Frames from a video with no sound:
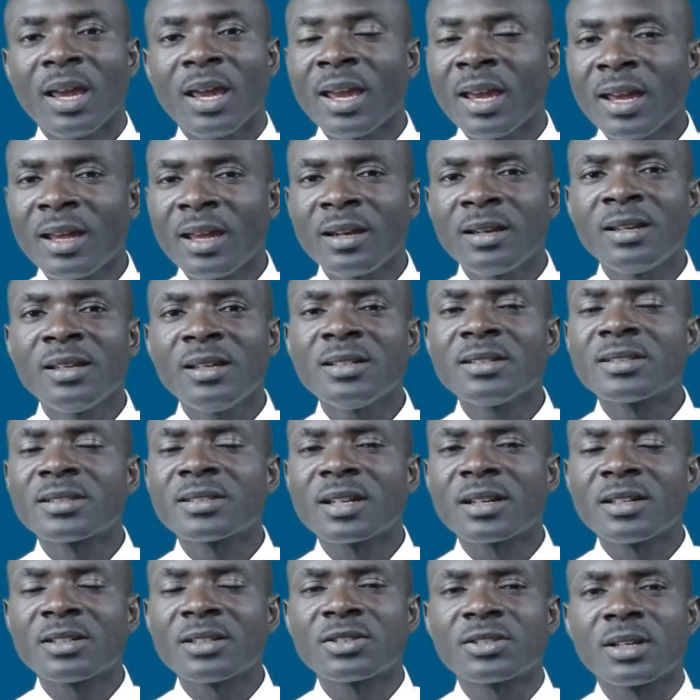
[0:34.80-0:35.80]
And these
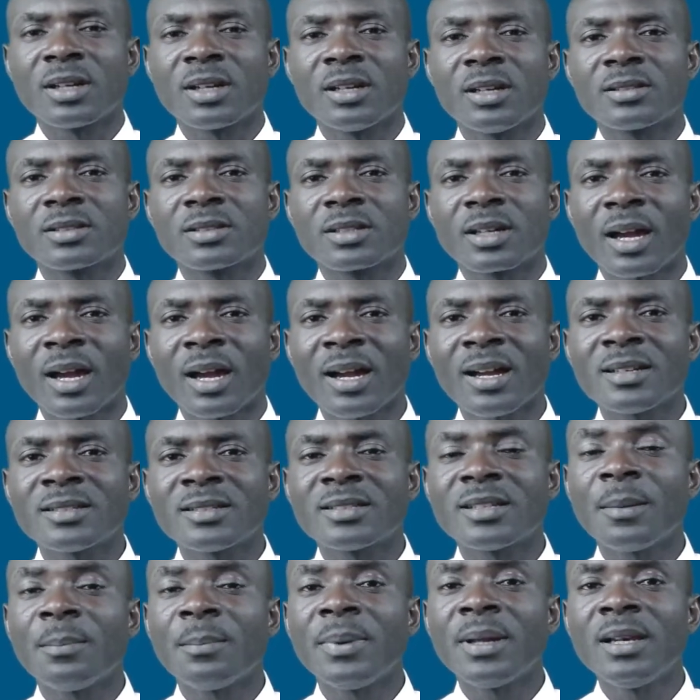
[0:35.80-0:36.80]
three states
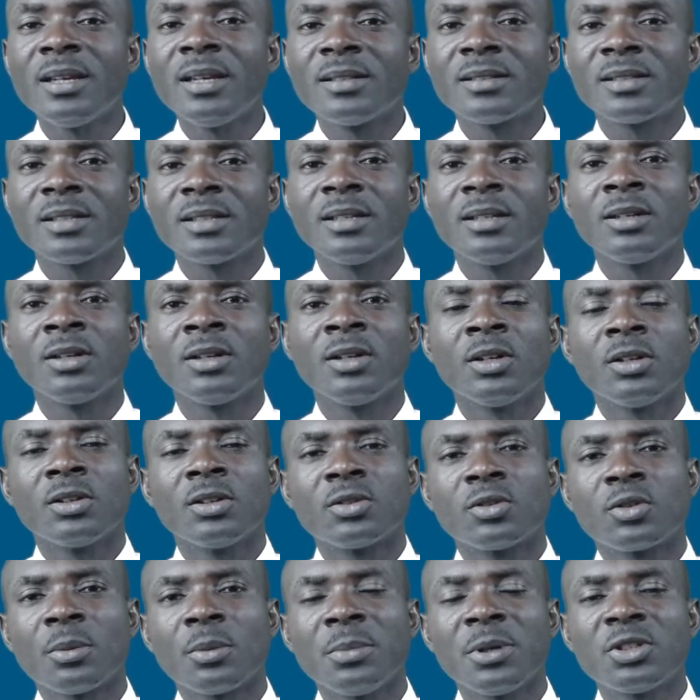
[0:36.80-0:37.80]
has the
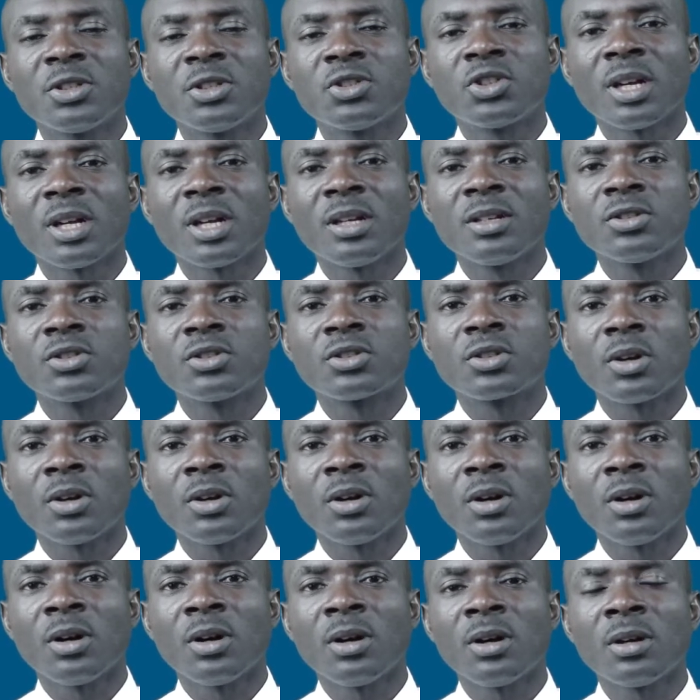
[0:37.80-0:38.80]
ability to be changed
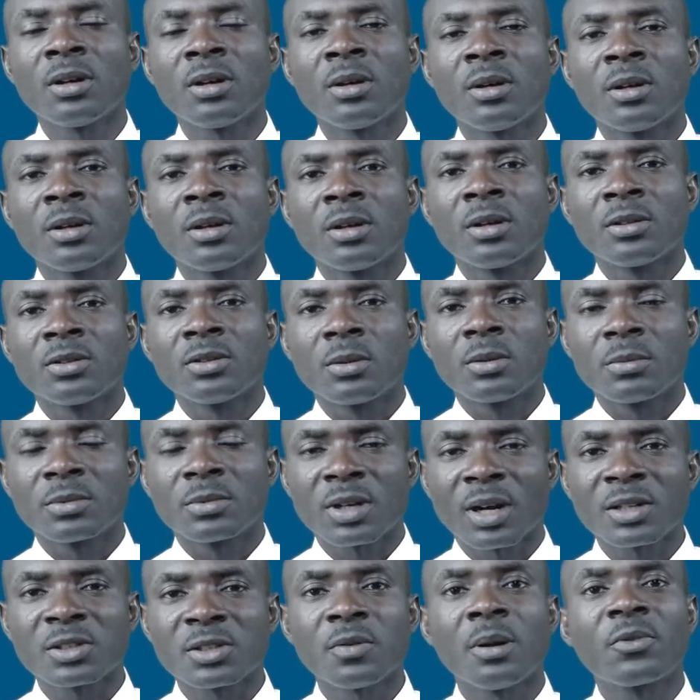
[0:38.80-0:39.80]
or
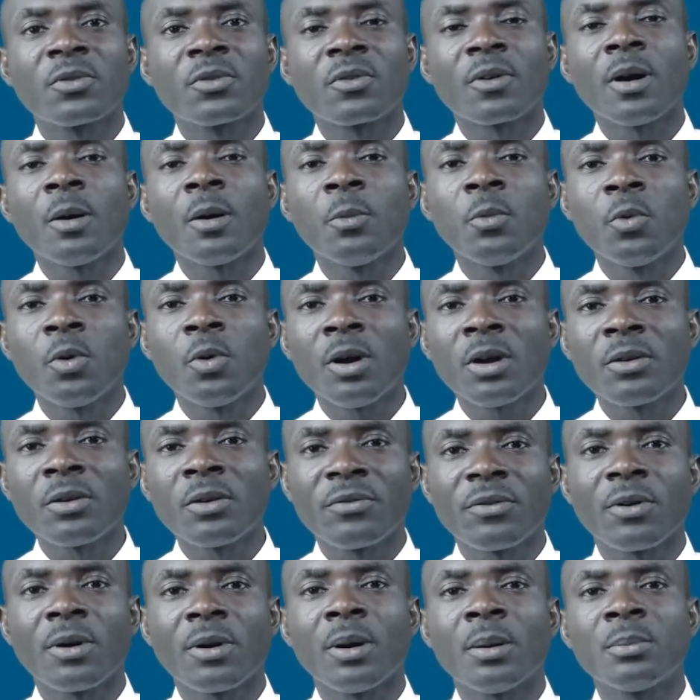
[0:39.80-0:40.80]
transformed from one
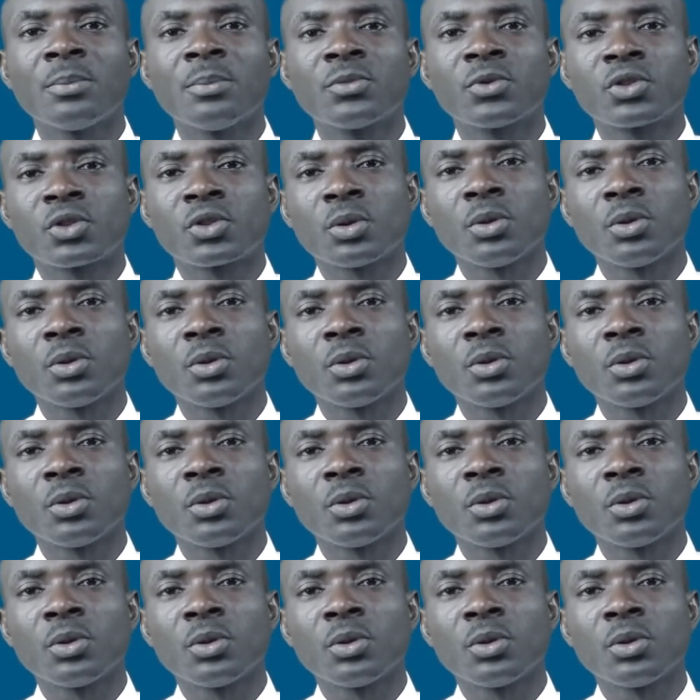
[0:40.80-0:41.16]
form